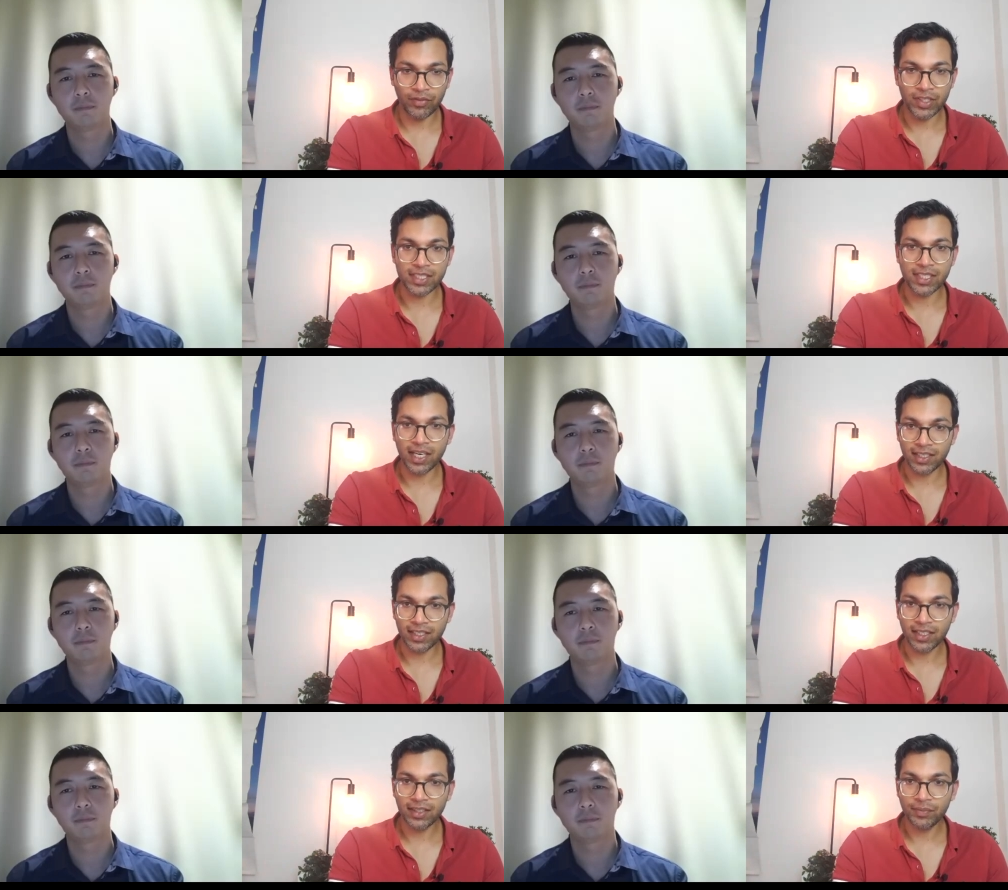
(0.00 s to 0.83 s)
Speaker 1: this
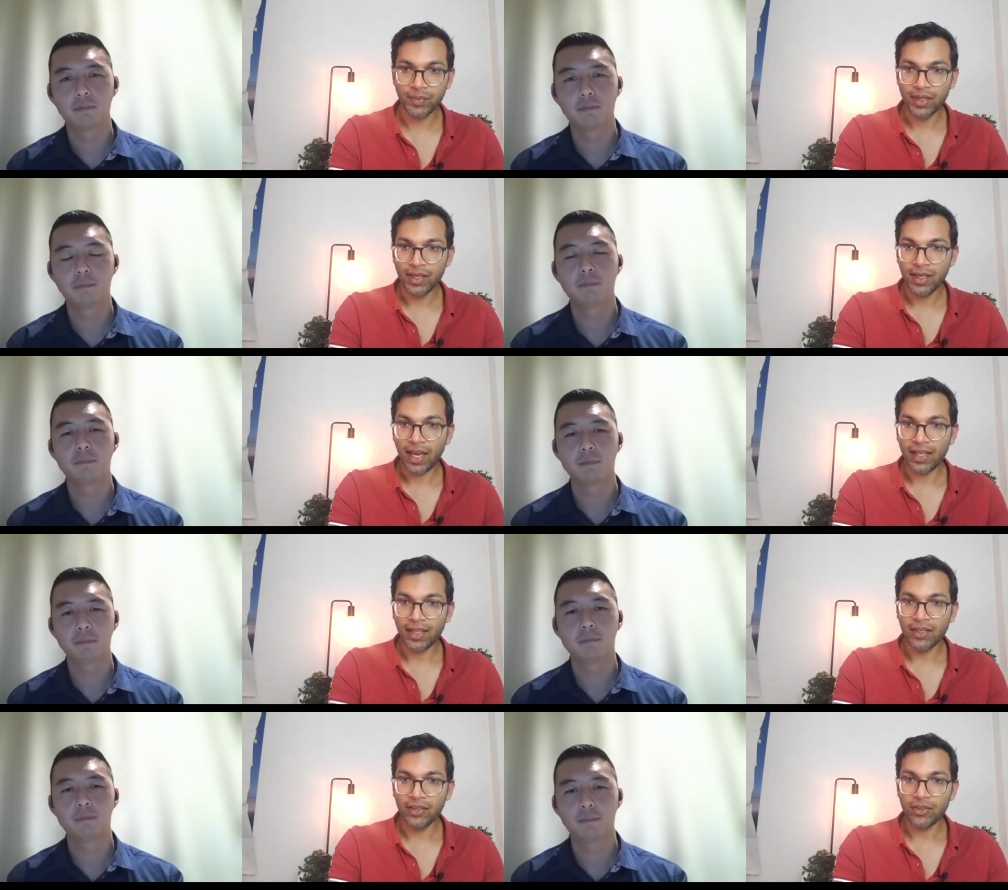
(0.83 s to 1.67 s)
guideline. And
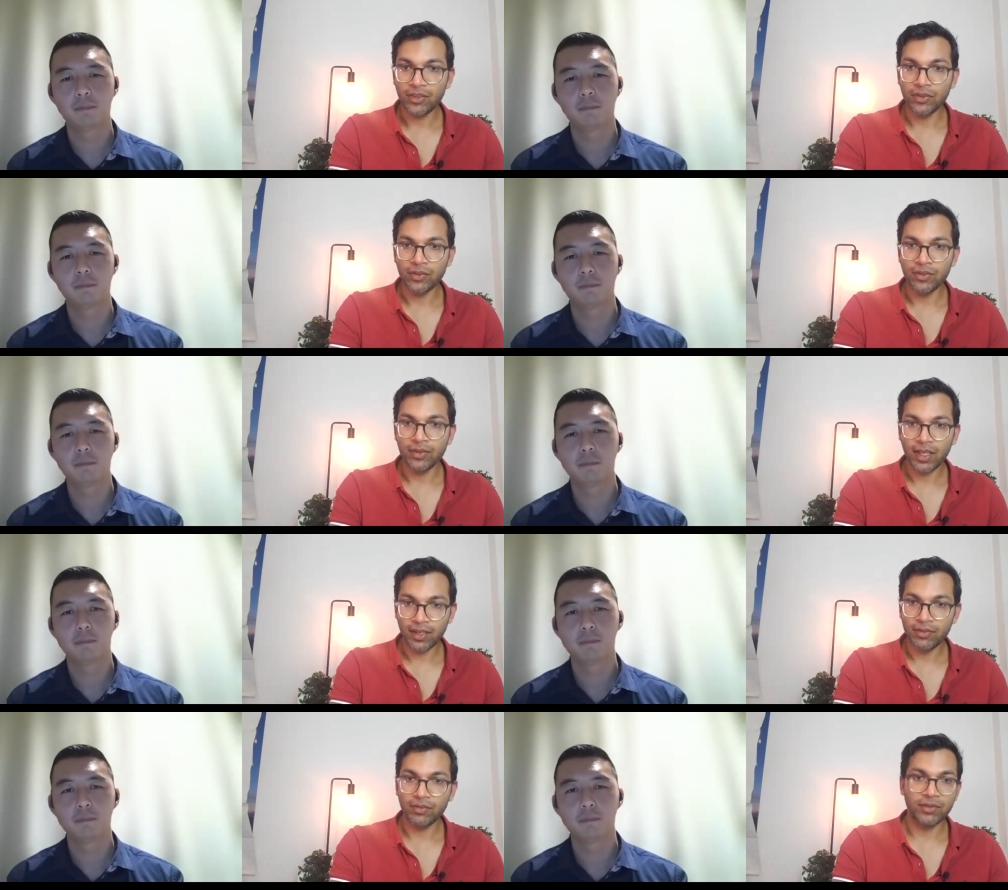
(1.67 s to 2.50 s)
then you
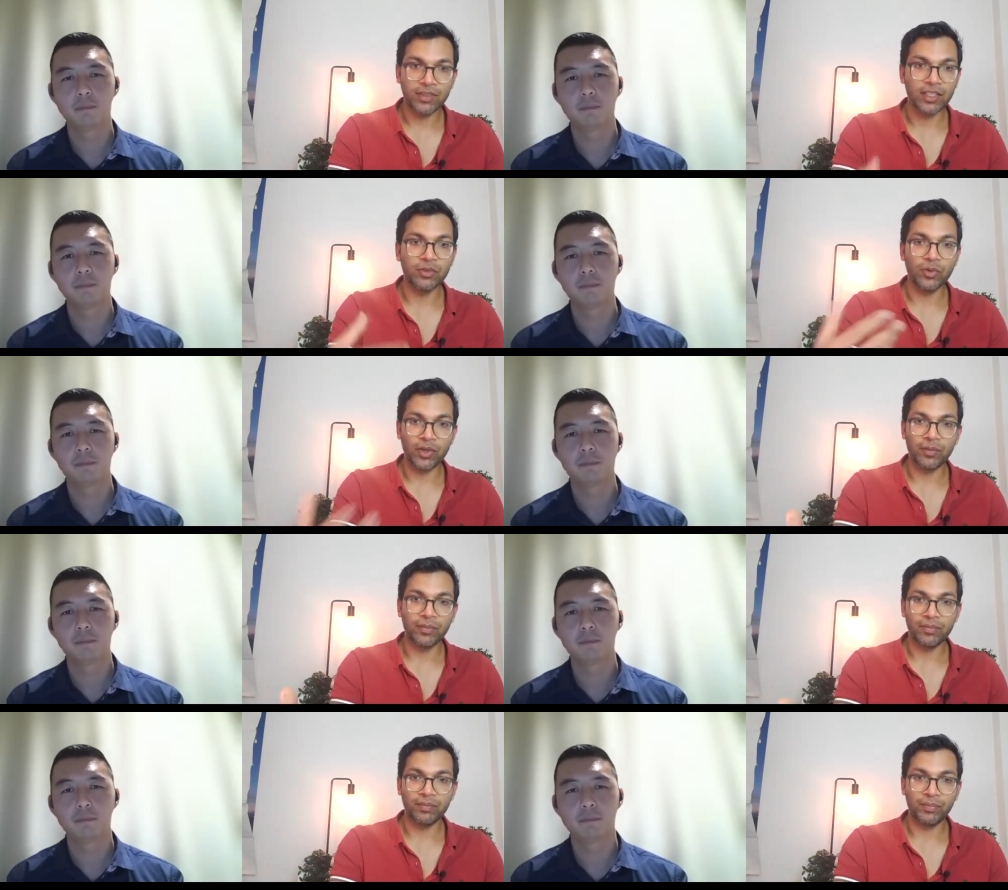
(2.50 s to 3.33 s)
then didn't want
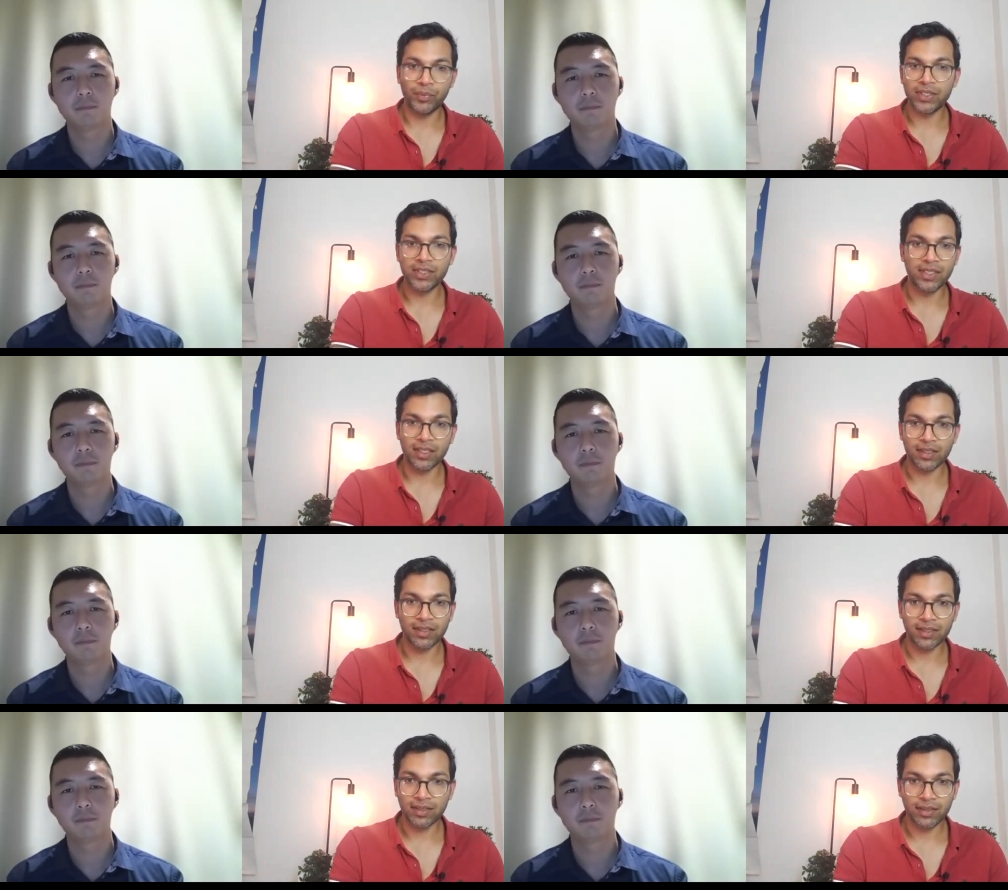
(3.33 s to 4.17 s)
to bridge
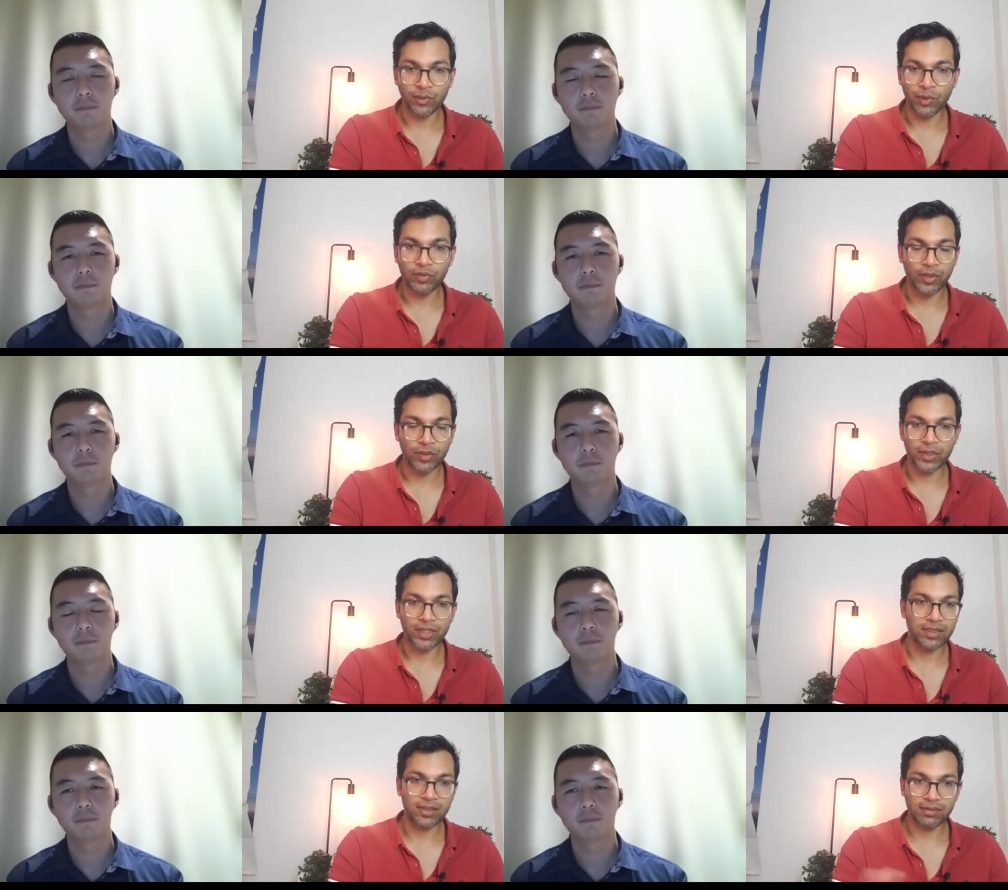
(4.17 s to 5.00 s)
the warfarin,
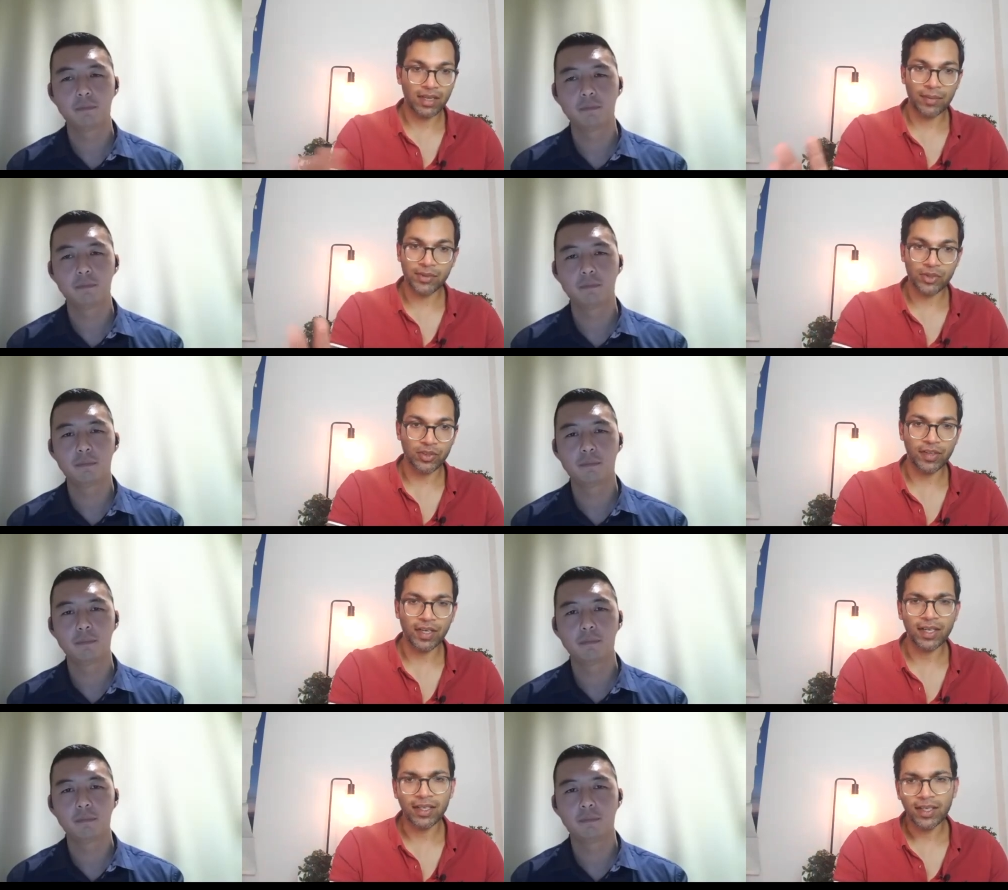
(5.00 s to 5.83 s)
which is absolutely
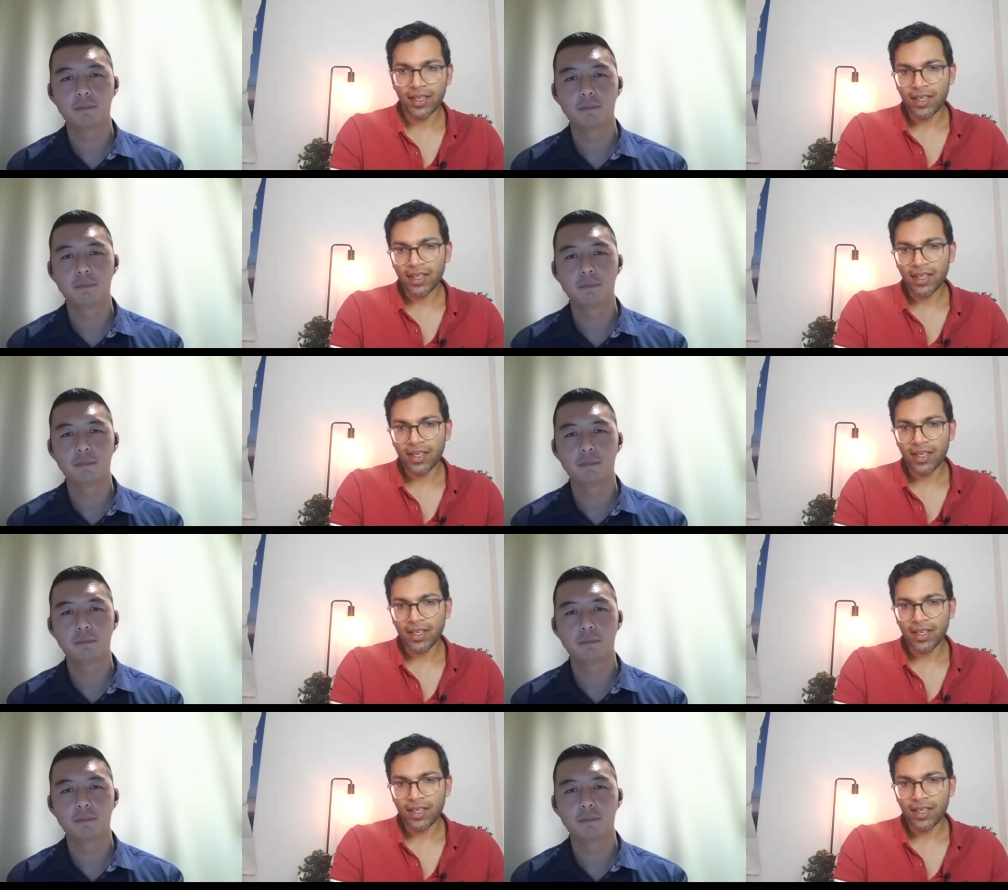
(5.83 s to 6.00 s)
fine.